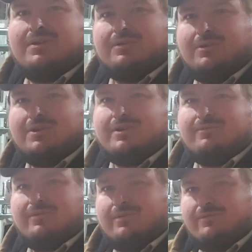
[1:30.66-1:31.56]

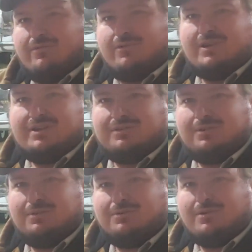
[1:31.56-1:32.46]
looking for these
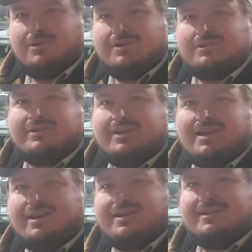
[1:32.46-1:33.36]
two trucks,
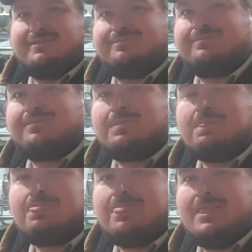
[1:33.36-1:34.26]
and
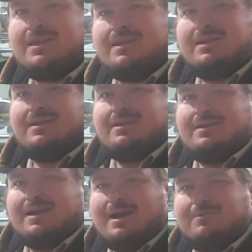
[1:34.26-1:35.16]

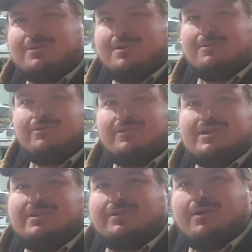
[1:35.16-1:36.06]
I was on the
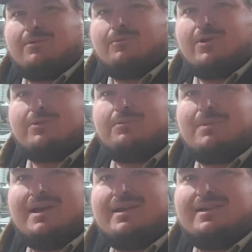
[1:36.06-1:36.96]
fence on whether
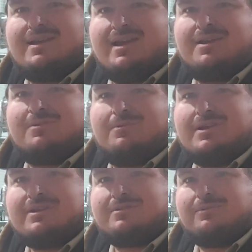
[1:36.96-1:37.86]
buying a gas or
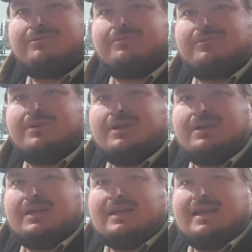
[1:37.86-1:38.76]
diesel.
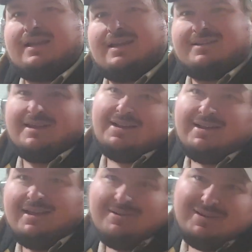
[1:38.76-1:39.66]
And that's kind of
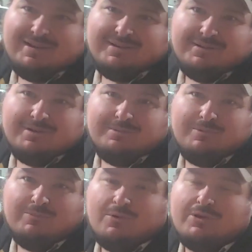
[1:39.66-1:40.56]
how I ended up
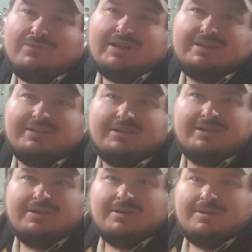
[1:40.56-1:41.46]
with one of each.
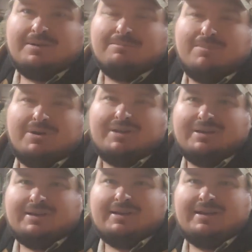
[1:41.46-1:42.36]

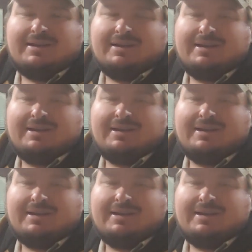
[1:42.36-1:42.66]
But